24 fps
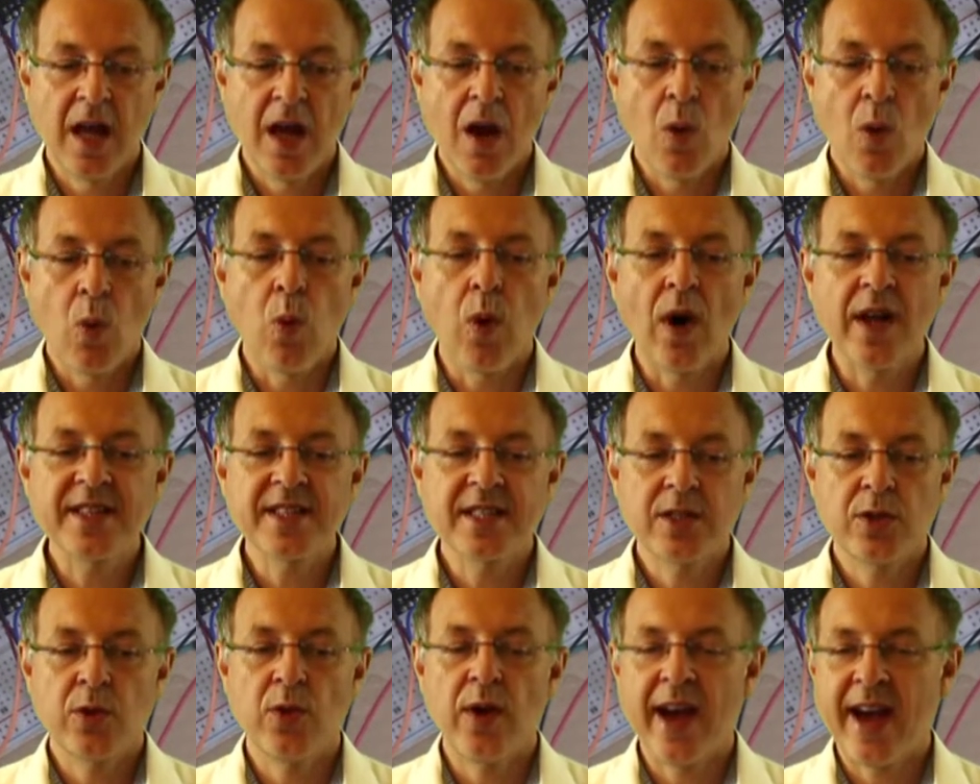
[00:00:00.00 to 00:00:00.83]
Once
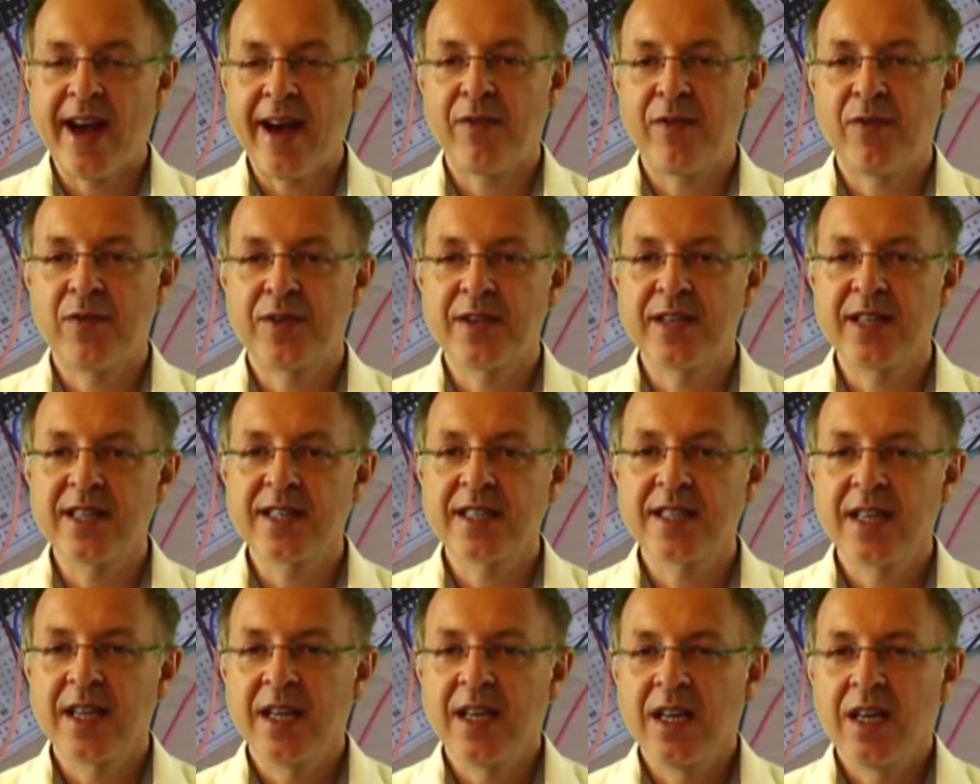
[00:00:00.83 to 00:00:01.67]
you have this,
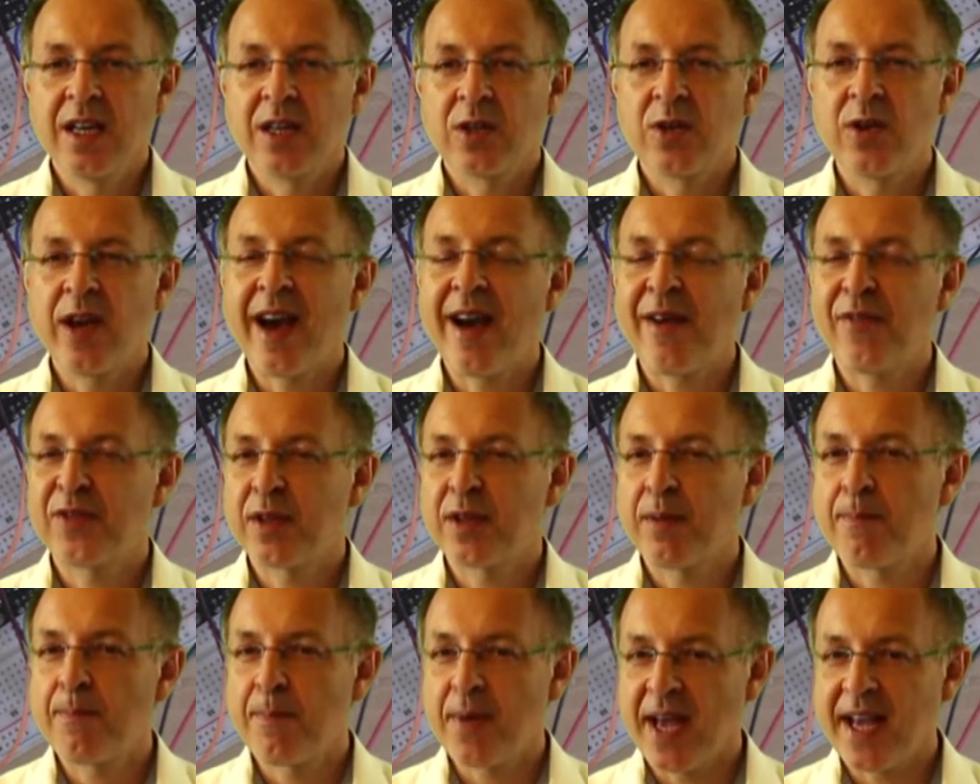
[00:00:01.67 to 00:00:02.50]
you have the
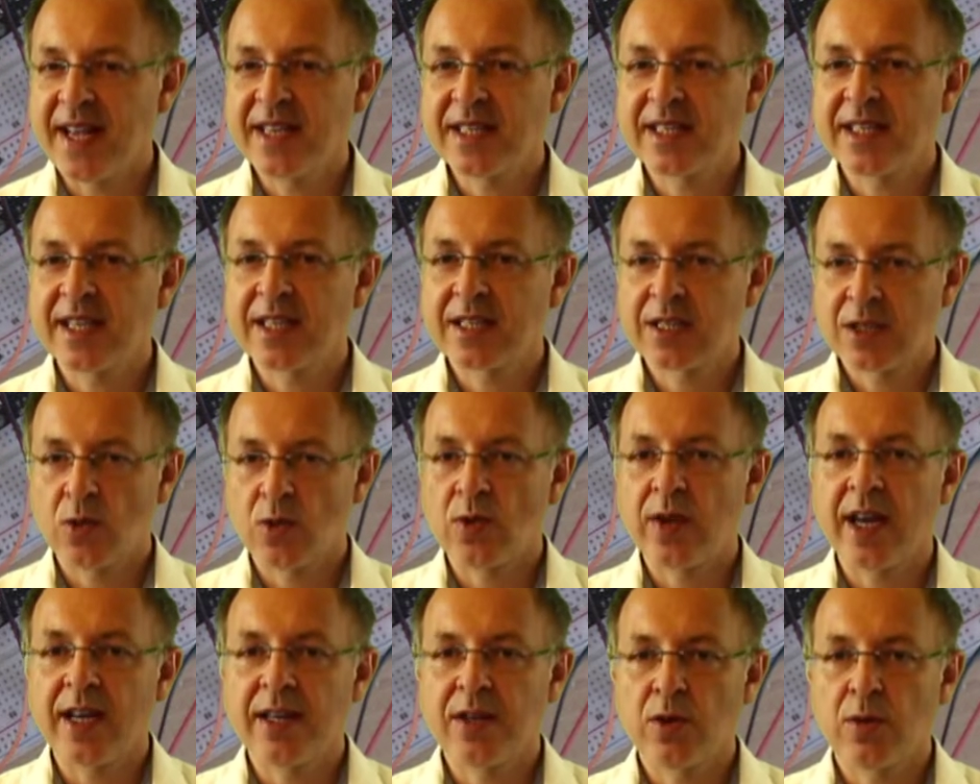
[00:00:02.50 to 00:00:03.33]
basics to
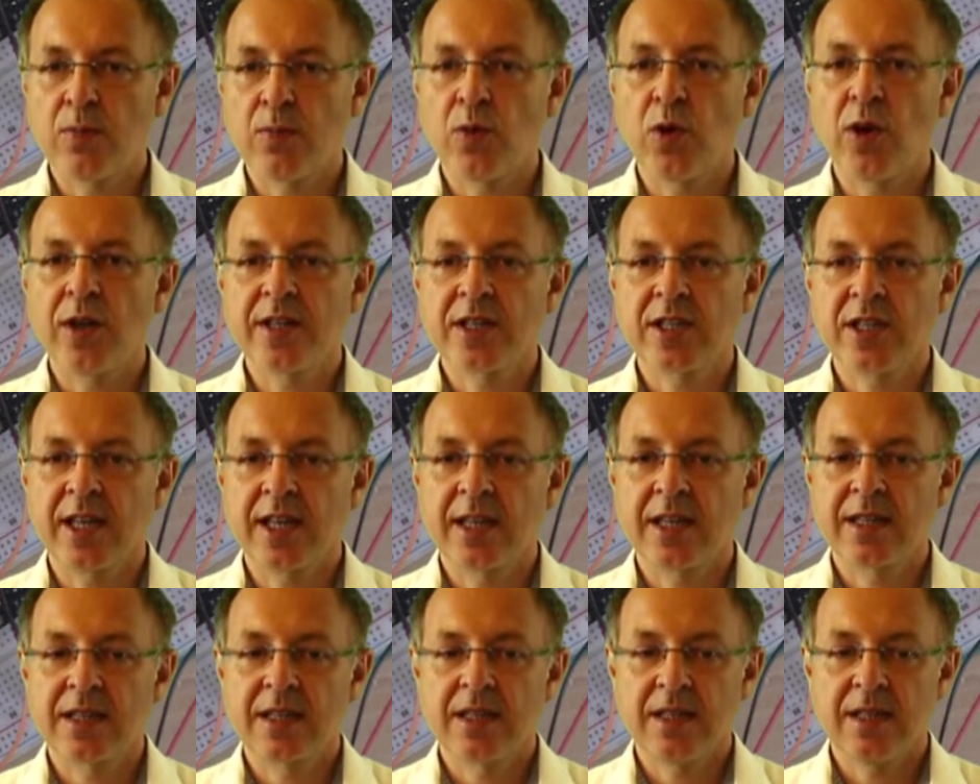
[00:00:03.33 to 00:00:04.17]
get your
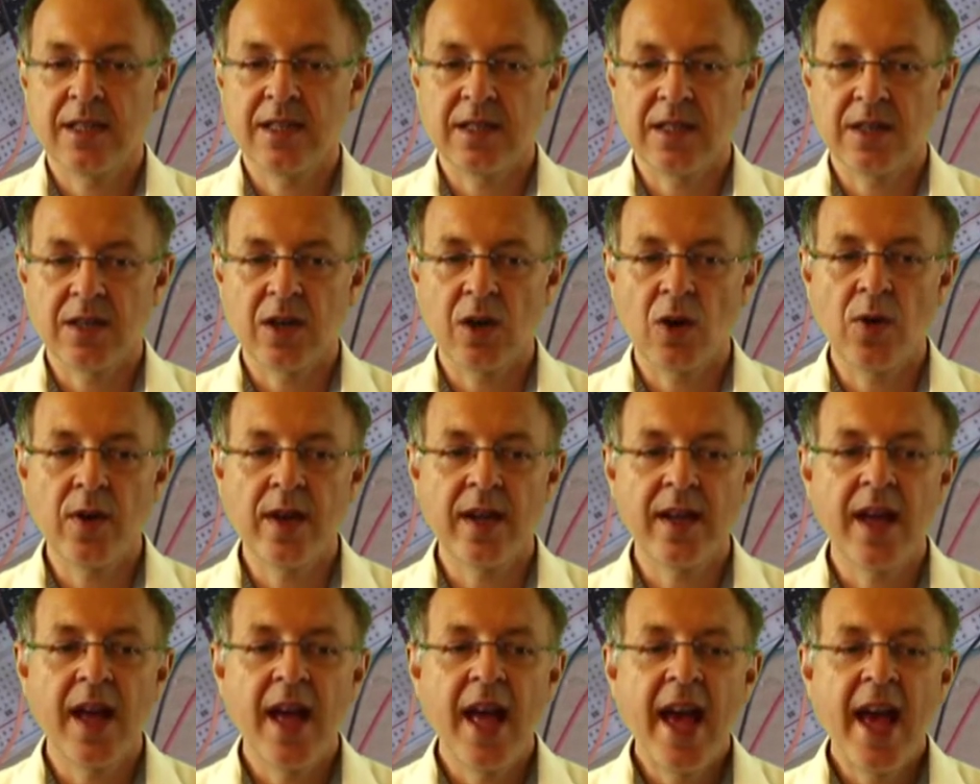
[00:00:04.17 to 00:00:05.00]
project going.
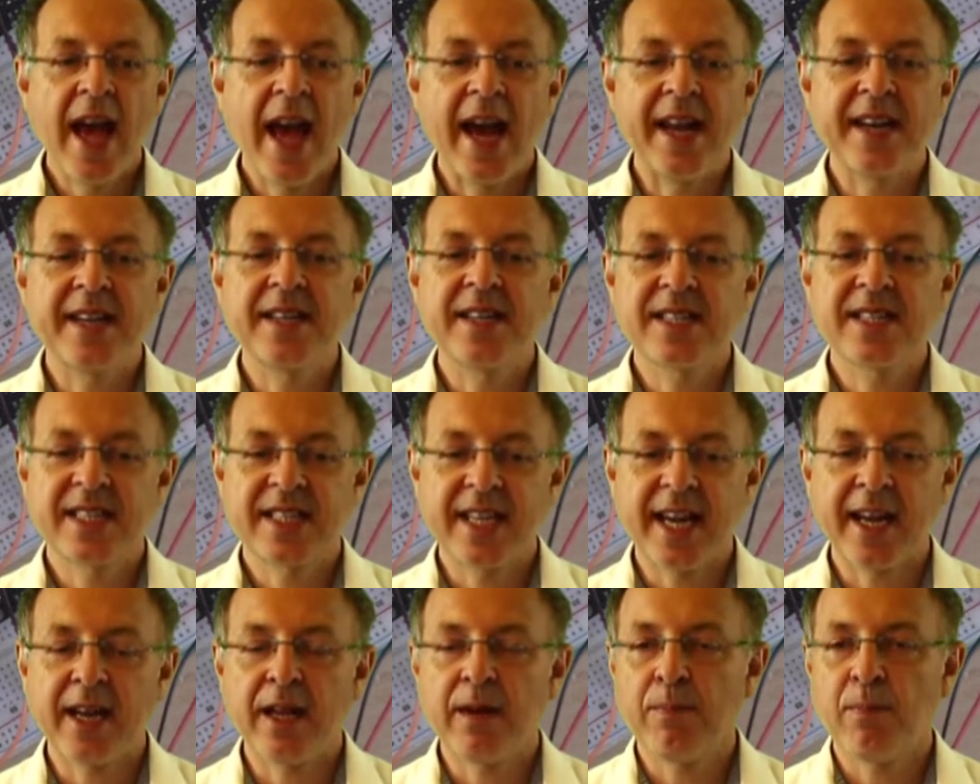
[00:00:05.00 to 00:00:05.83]
And in the
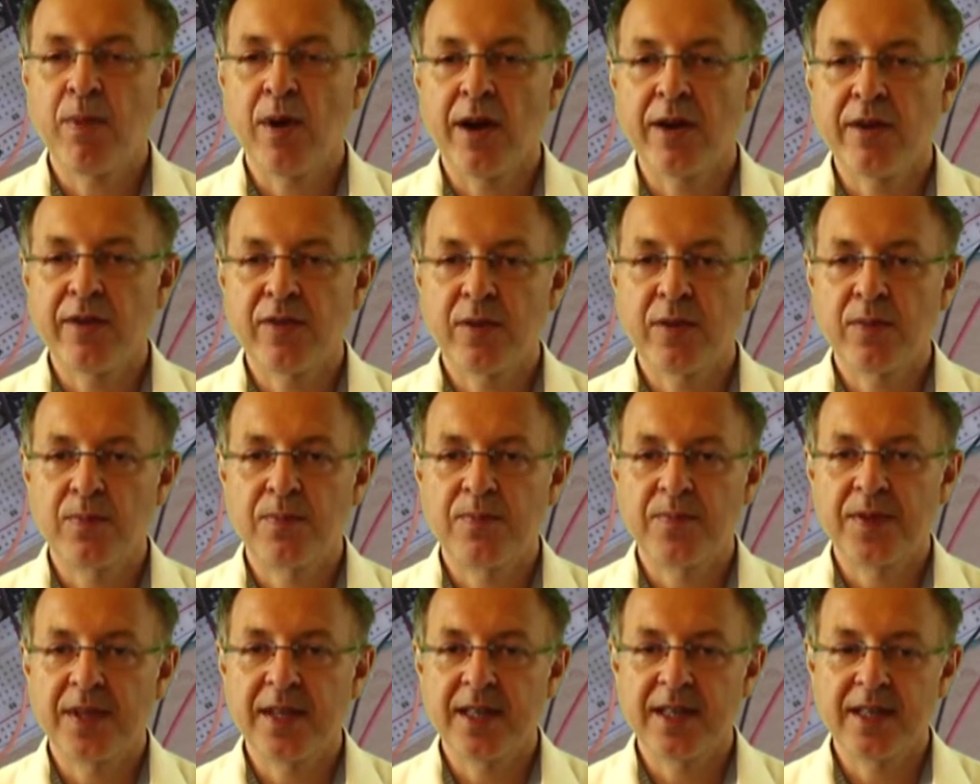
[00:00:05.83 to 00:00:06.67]
second part of
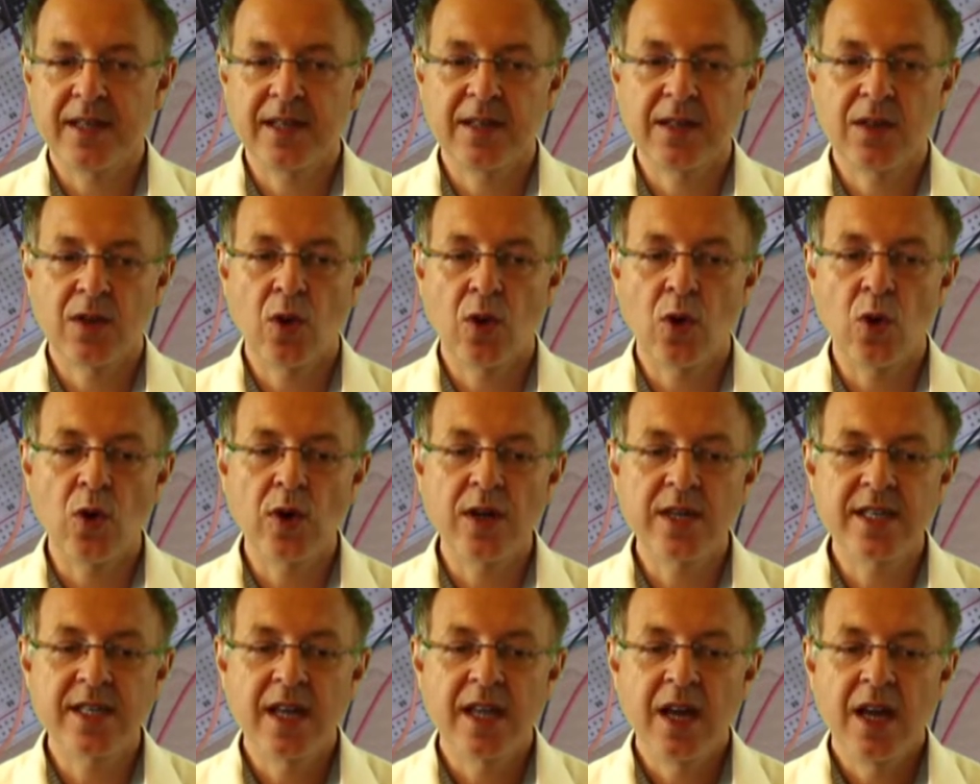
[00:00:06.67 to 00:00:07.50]
the
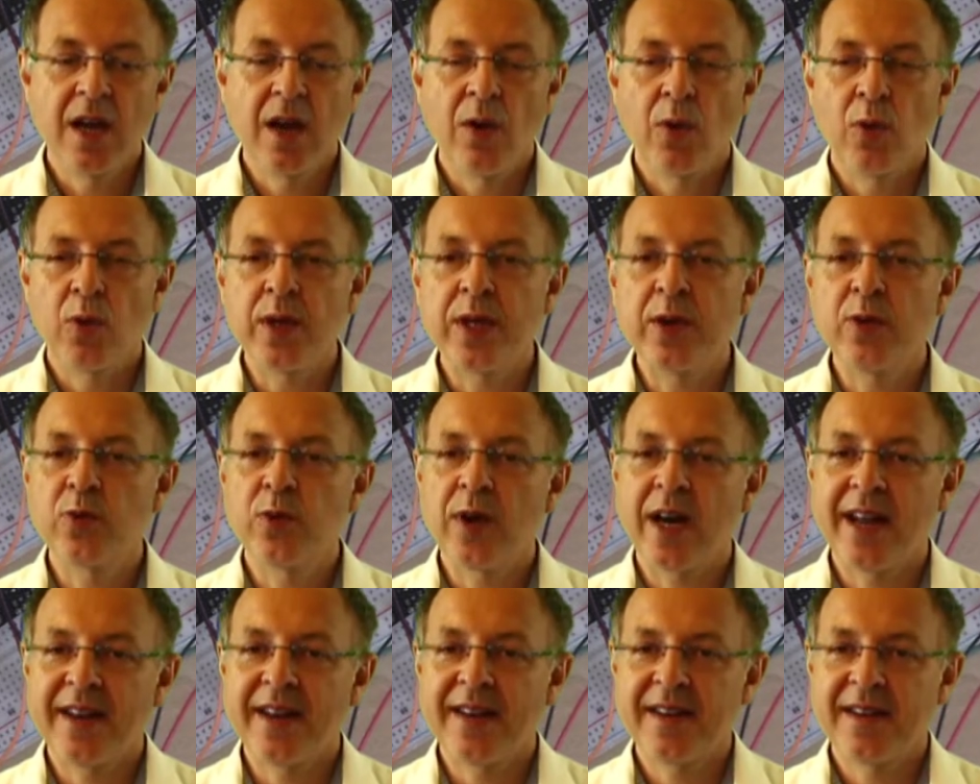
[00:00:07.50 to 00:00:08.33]
course, we
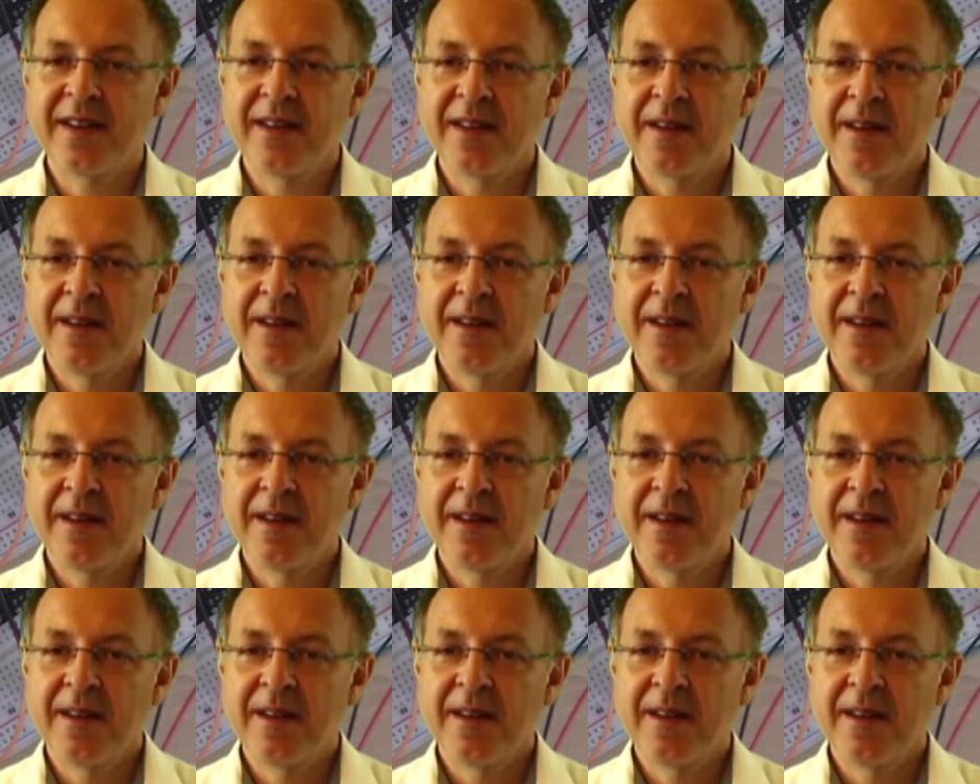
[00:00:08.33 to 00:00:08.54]
run